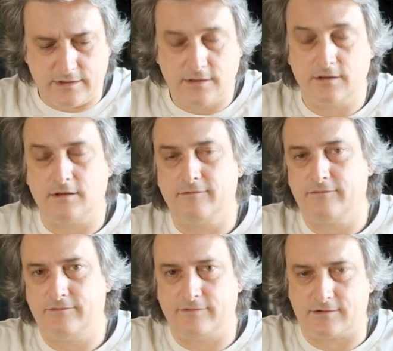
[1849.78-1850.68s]
in love
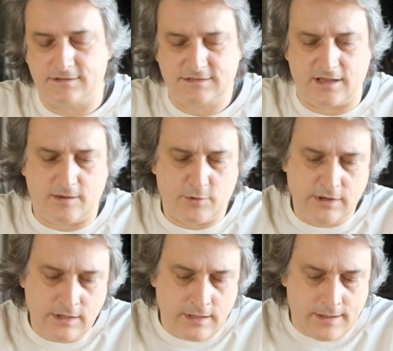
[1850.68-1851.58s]
for this
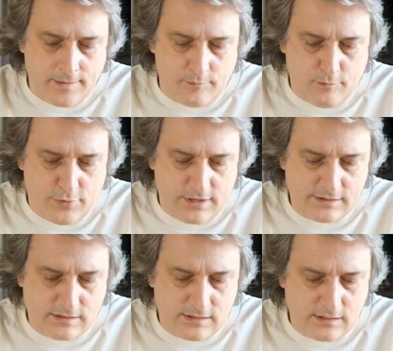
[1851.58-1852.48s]
camera,
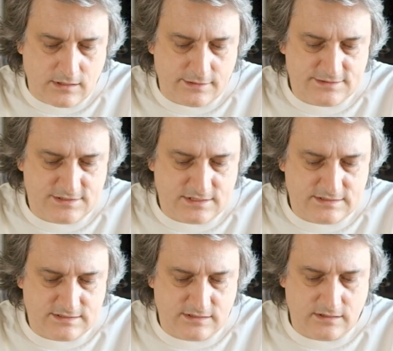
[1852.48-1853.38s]
but it's
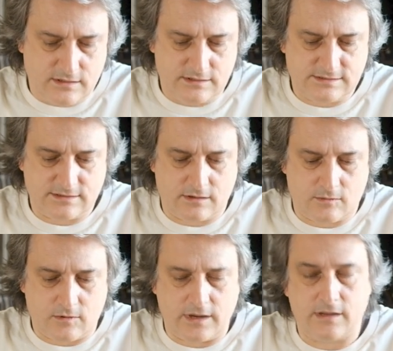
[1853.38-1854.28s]
just it's a
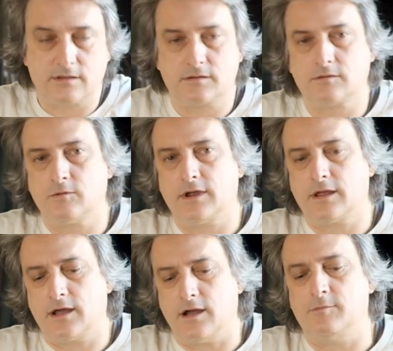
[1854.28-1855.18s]
great
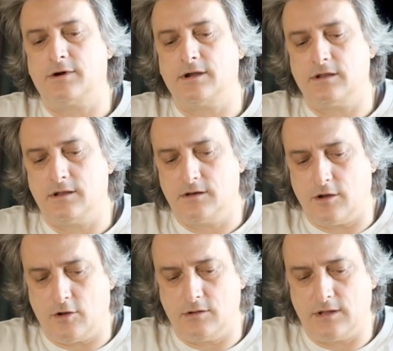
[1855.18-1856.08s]
camera in
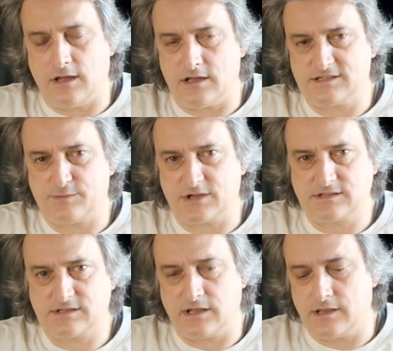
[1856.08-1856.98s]
all
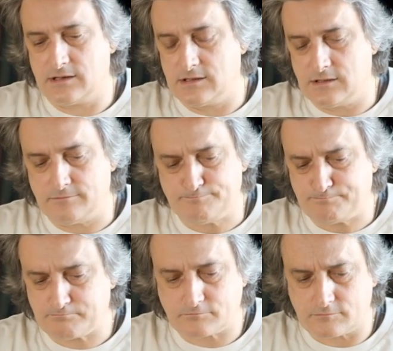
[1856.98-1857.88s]
aspects, and
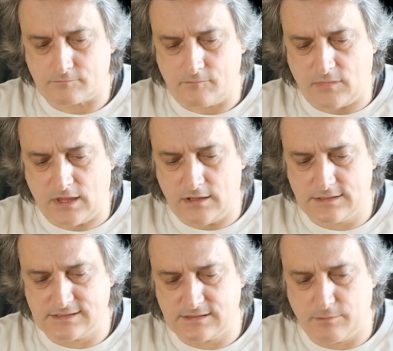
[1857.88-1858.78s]

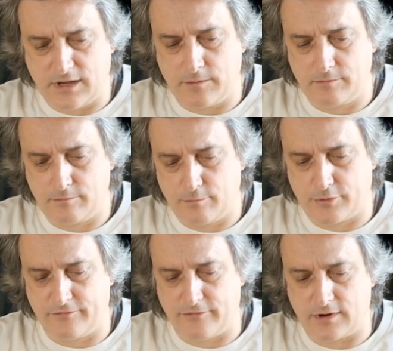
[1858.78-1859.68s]
it's my
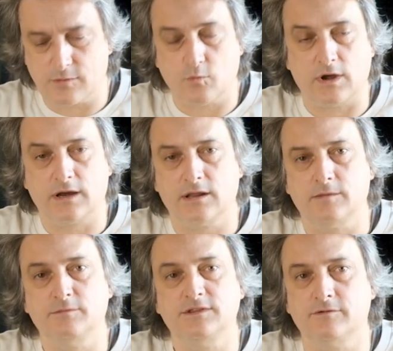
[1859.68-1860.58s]
preferred one
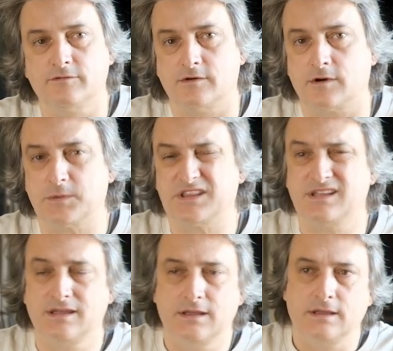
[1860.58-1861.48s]
in medium format.
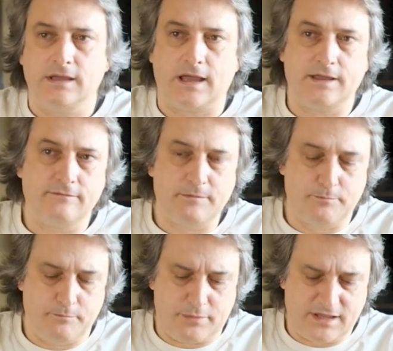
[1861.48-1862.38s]
I have a
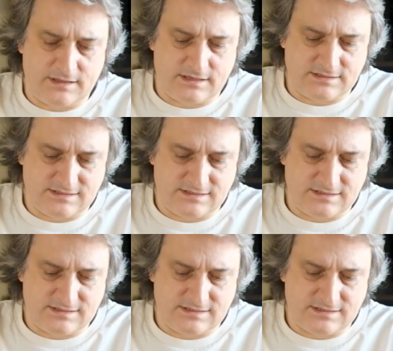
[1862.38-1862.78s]
Pentax